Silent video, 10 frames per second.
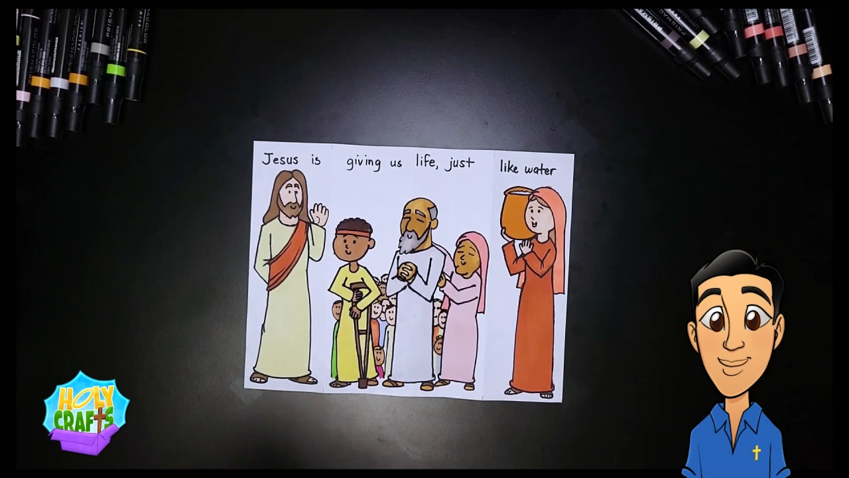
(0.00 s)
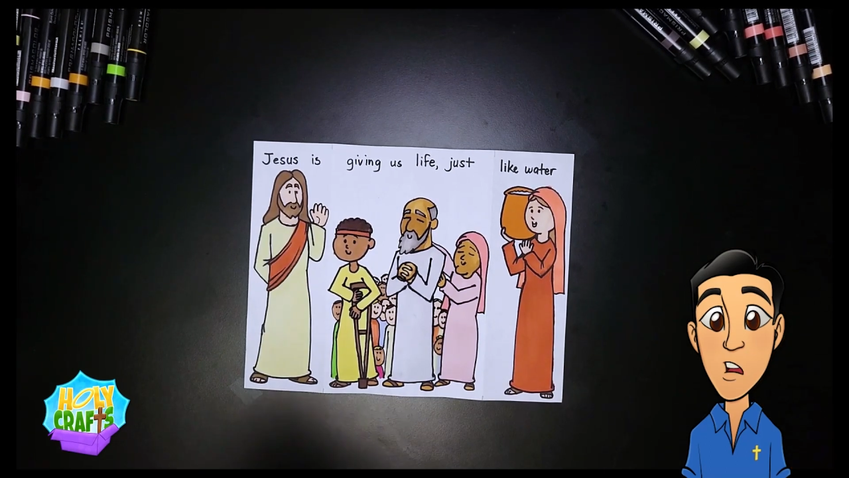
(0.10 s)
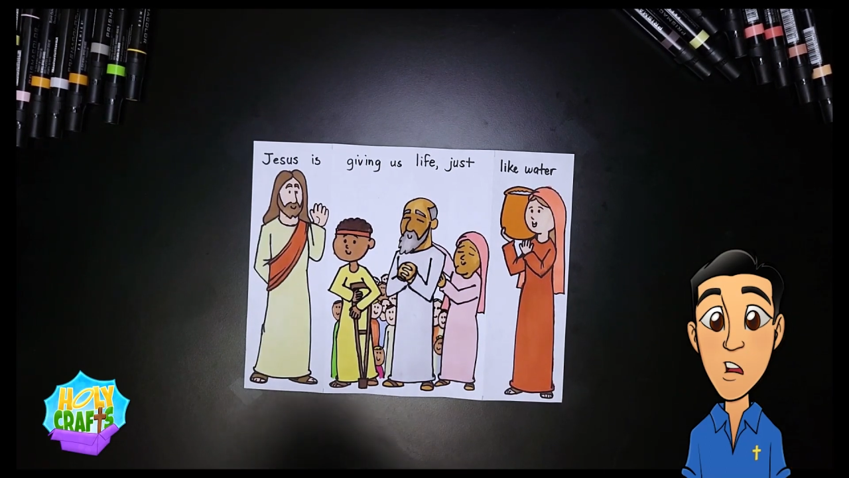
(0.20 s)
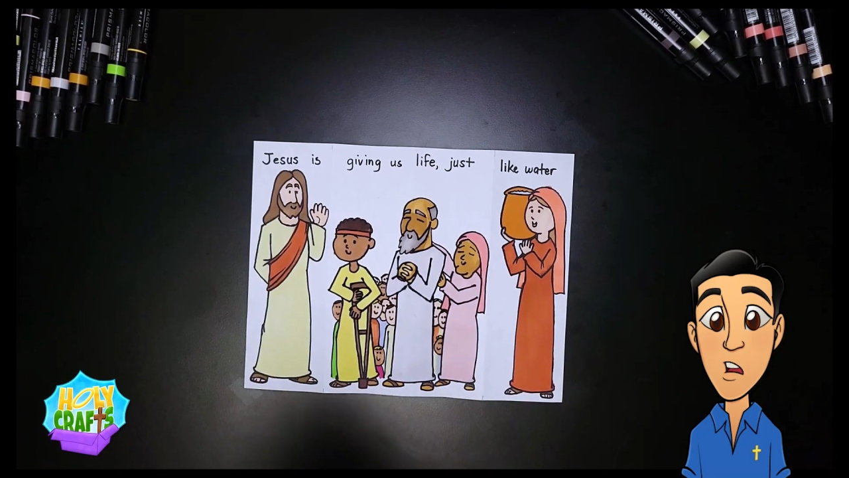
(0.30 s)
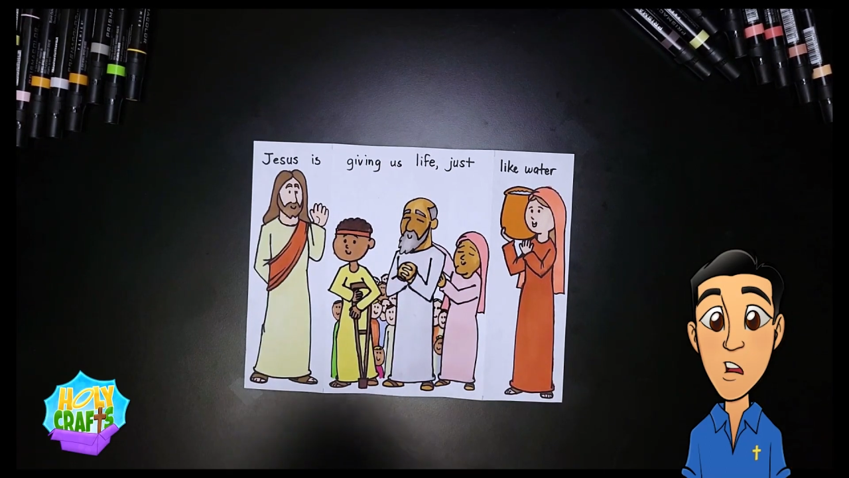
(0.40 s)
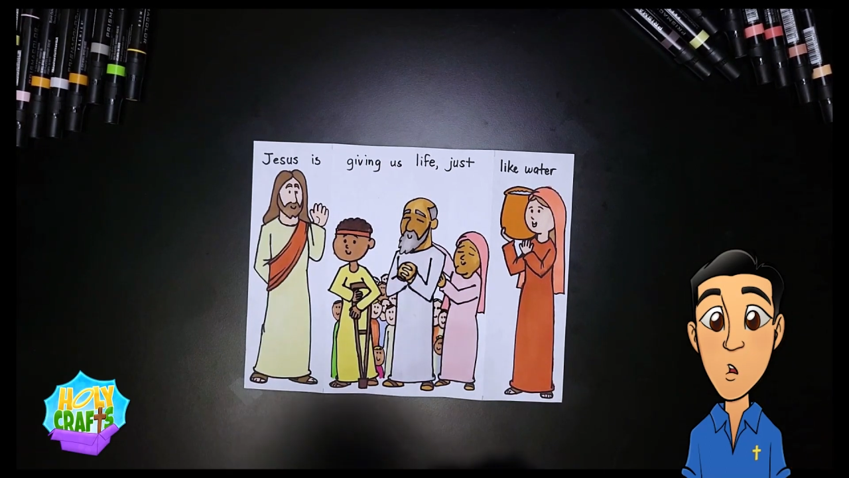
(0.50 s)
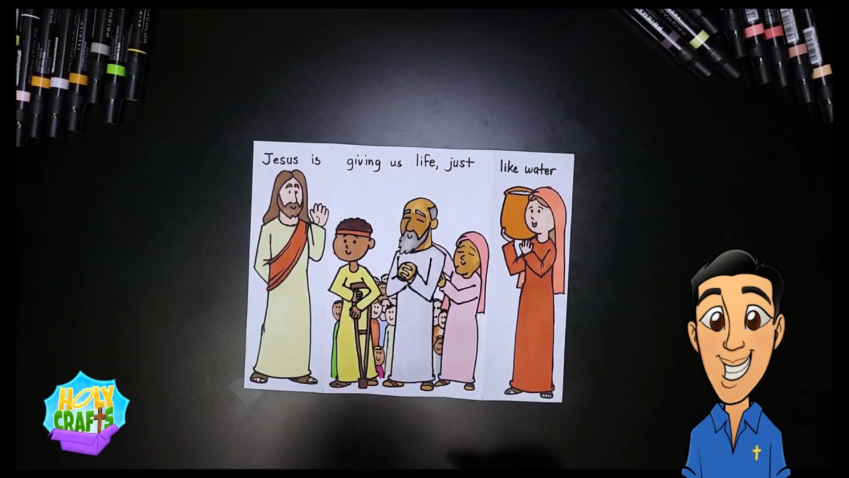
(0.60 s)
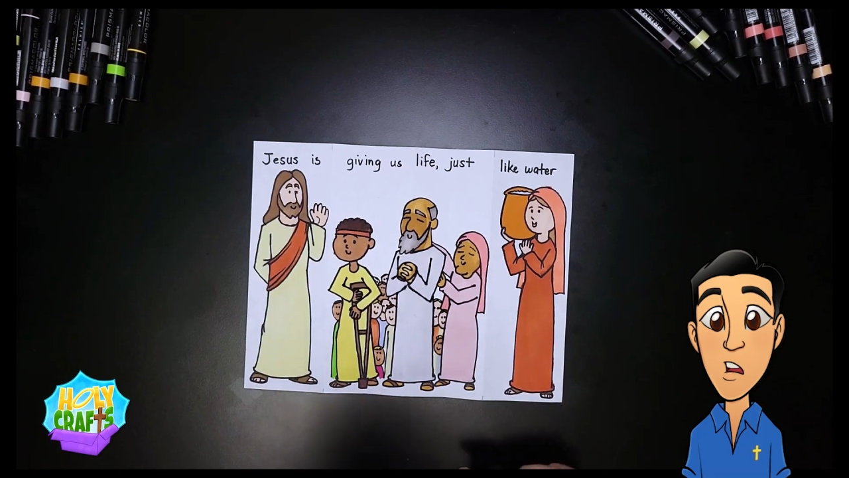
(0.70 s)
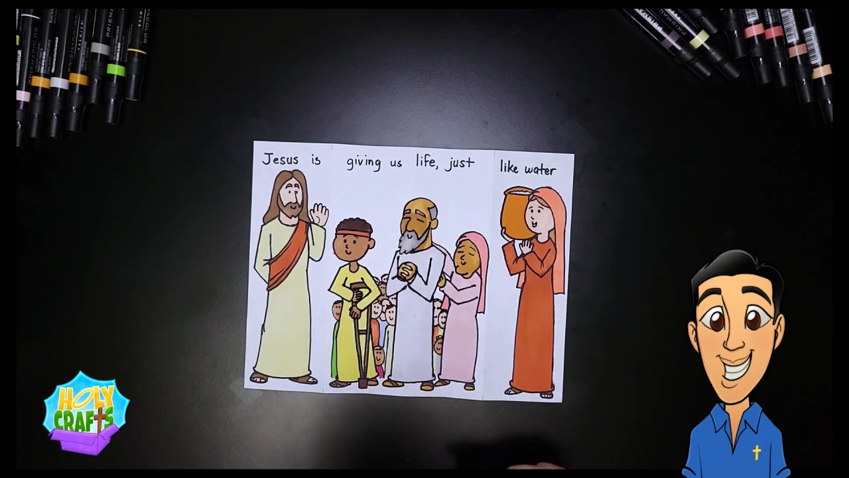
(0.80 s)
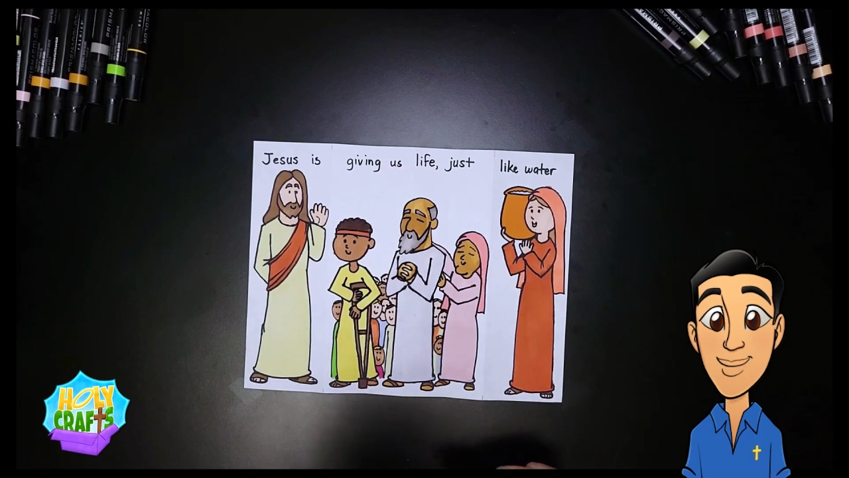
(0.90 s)
Now that we're
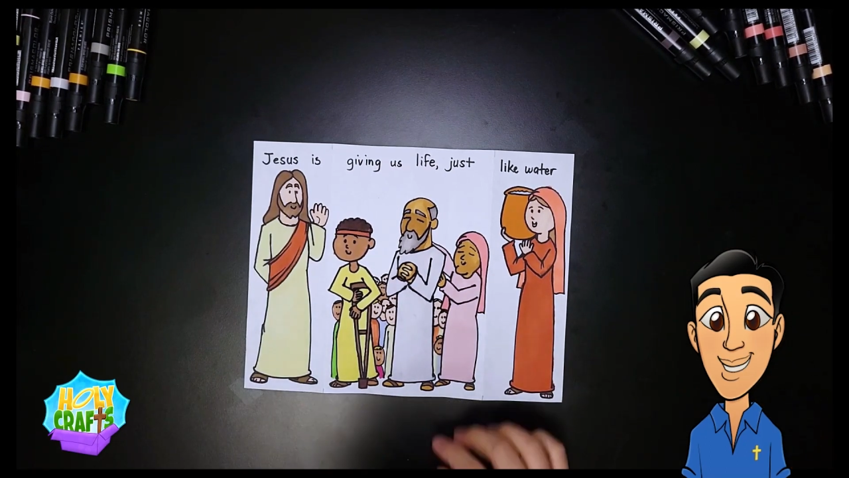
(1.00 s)
done